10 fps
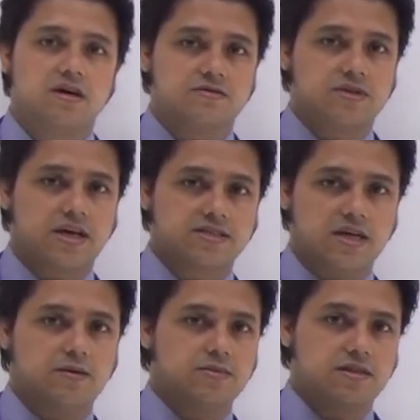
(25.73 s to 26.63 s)
of the
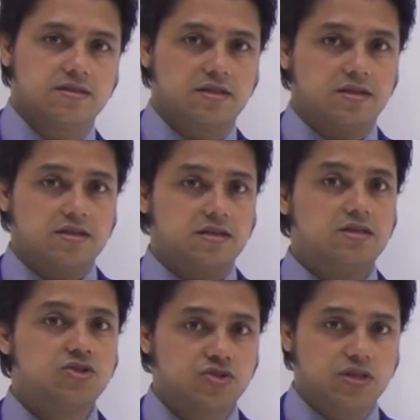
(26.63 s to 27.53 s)
exam, and
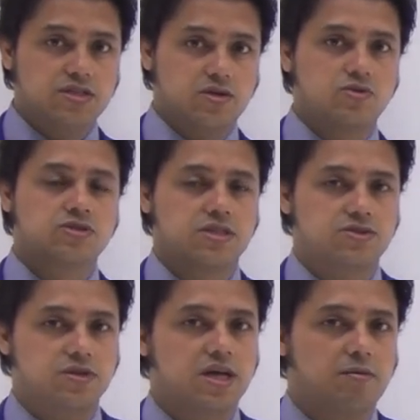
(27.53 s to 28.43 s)
usually the
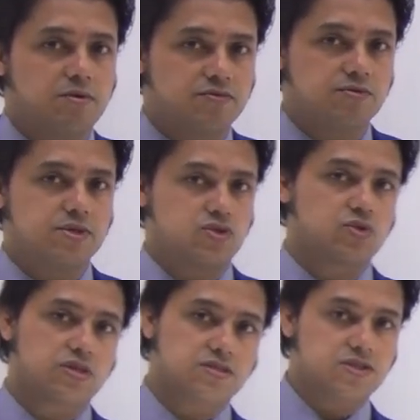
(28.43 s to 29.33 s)
questions will come up from the
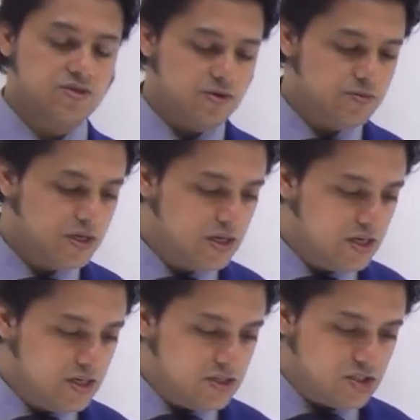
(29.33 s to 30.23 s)
Sjogren syndrome.
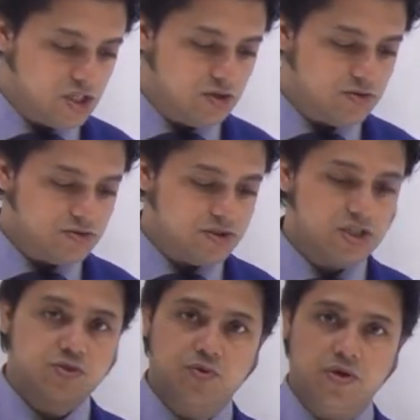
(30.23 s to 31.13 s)
So
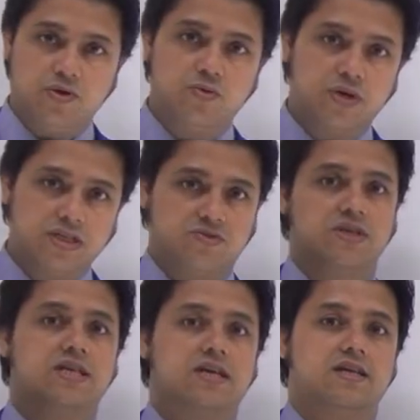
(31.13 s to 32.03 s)
just follow what is
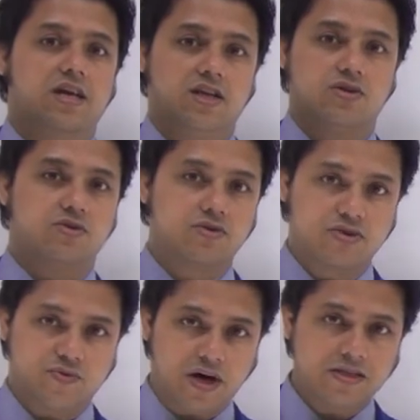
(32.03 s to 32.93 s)
written in your
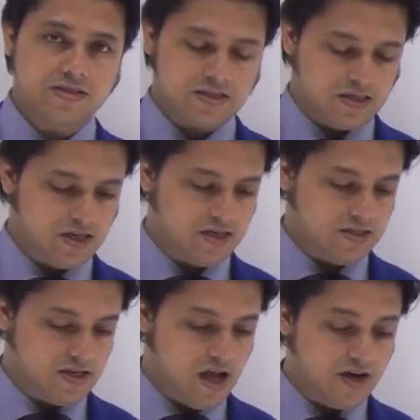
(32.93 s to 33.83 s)
notes first,
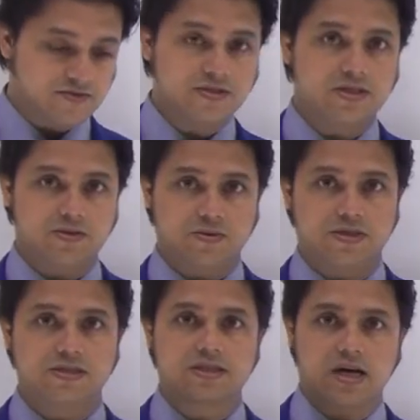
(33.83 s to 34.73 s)
and after that
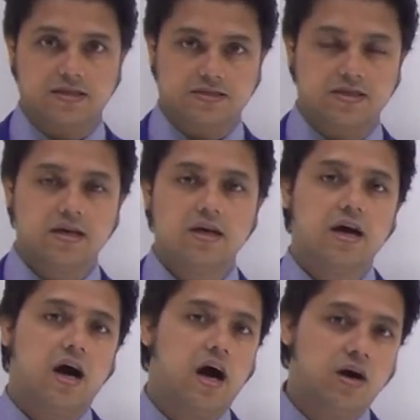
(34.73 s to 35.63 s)
we'll discuss
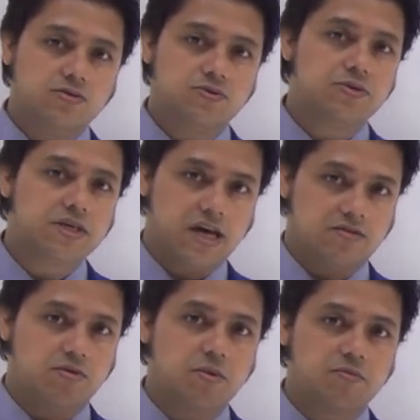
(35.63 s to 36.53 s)
how we
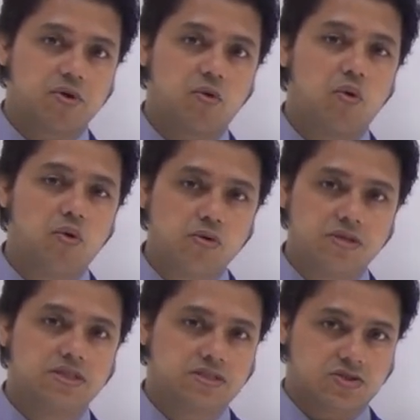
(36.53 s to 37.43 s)
can remember
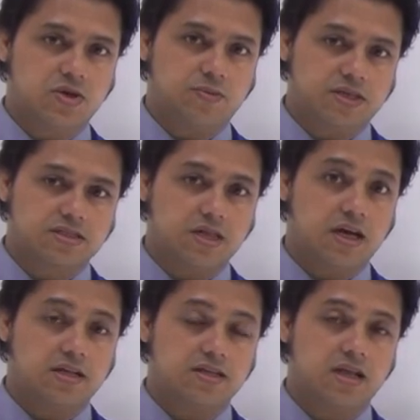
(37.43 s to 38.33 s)
all these topics
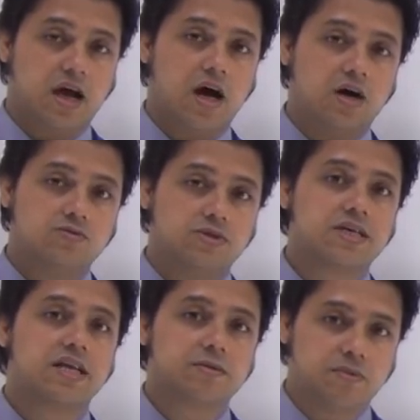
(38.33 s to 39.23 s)
and how we
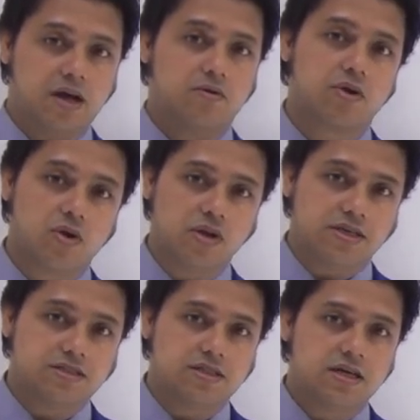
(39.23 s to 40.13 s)
can apply our
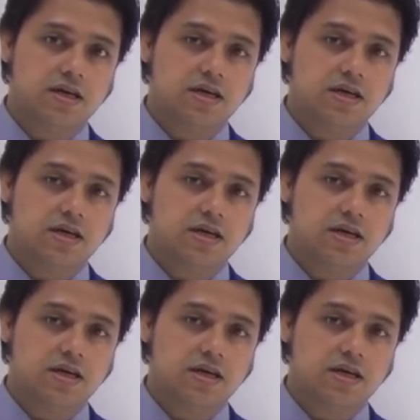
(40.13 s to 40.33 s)
knowledge